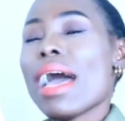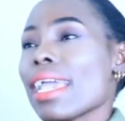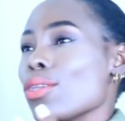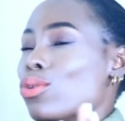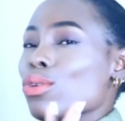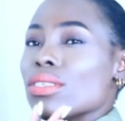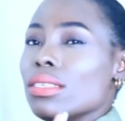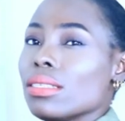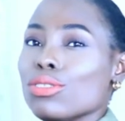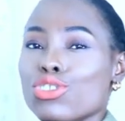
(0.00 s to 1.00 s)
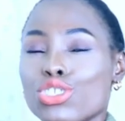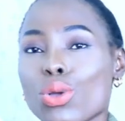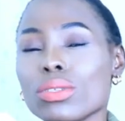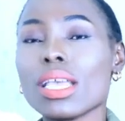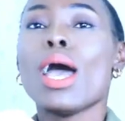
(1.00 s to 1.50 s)
back you're not seeing the
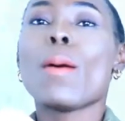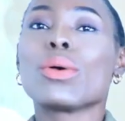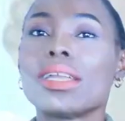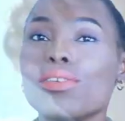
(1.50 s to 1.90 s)
short but